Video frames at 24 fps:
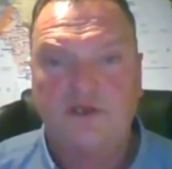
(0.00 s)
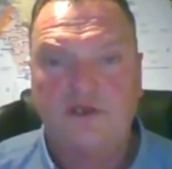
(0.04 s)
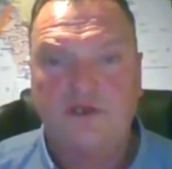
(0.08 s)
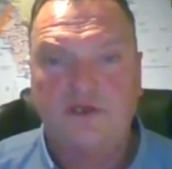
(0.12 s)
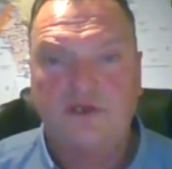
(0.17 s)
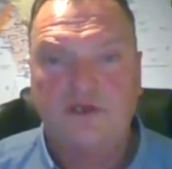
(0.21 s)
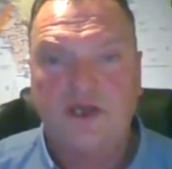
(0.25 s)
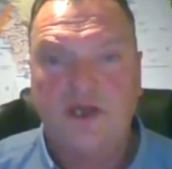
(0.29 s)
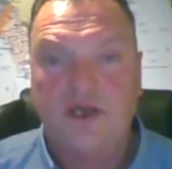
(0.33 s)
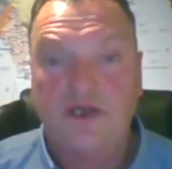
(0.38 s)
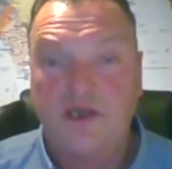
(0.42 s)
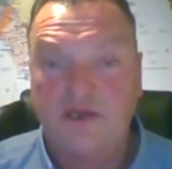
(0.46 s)

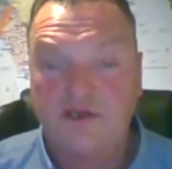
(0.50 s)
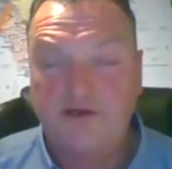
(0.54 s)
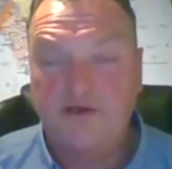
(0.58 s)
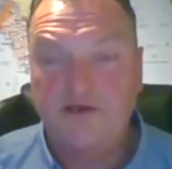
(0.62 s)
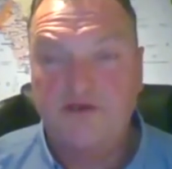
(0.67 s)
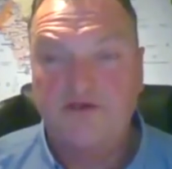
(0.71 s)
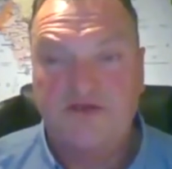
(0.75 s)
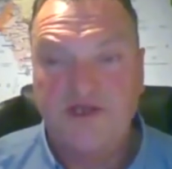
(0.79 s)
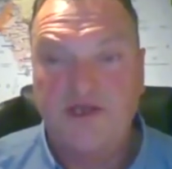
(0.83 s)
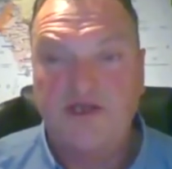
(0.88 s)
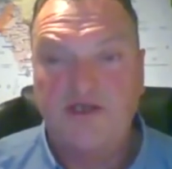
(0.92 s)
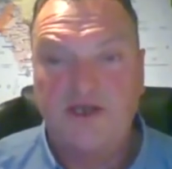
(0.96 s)
And I know
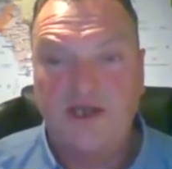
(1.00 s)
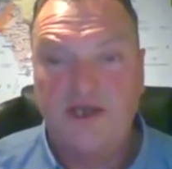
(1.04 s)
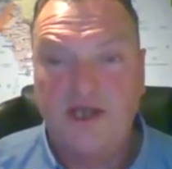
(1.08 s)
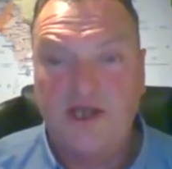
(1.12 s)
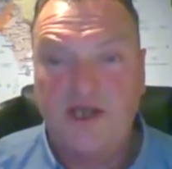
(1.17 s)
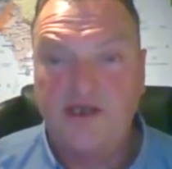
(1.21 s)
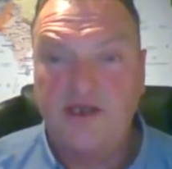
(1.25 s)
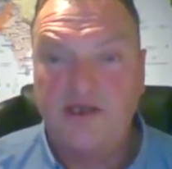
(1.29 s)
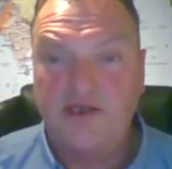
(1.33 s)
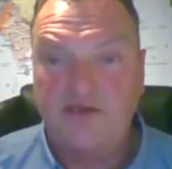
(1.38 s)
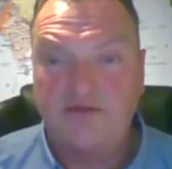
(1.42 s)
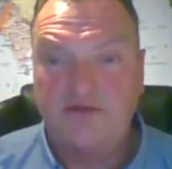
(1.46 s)
he's done that,
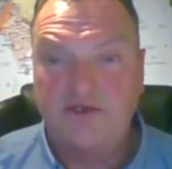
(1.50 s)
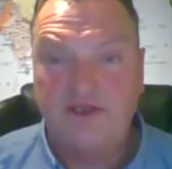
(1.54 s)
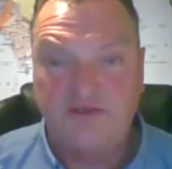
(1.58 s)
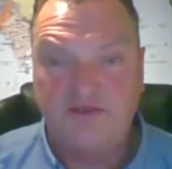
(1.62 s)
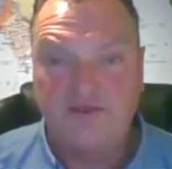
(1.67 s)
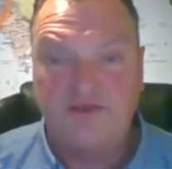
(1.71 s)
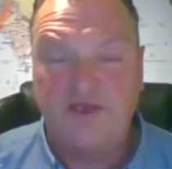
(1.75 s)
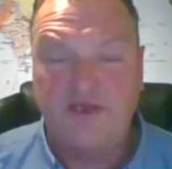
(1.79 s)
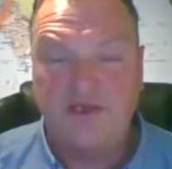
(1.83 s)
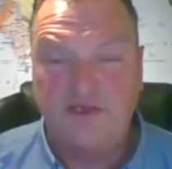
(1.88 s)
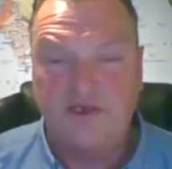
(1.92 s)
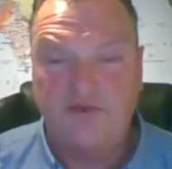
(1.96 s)
and I know he
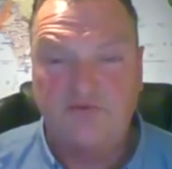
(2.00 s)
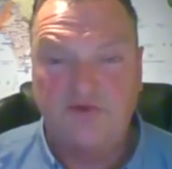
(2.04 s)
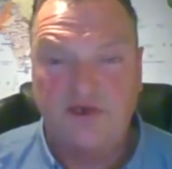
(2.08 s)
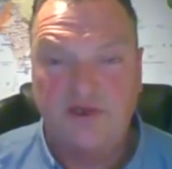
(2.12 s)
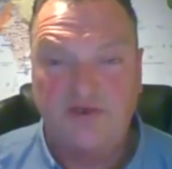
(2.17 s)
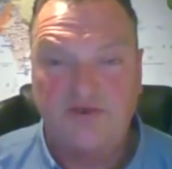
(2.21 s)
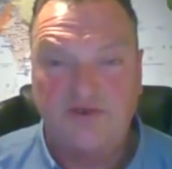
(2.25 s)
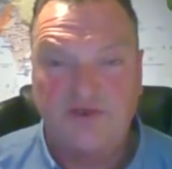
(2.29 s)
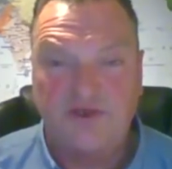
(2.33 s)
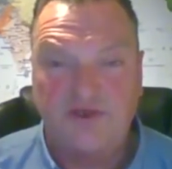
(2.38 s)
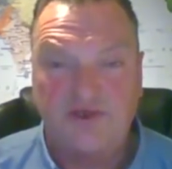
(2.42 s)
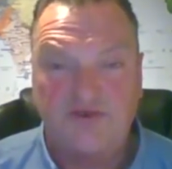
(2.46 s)
hasn't had a drink
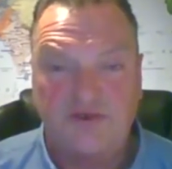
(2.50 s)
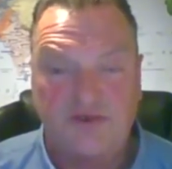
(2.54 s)
since.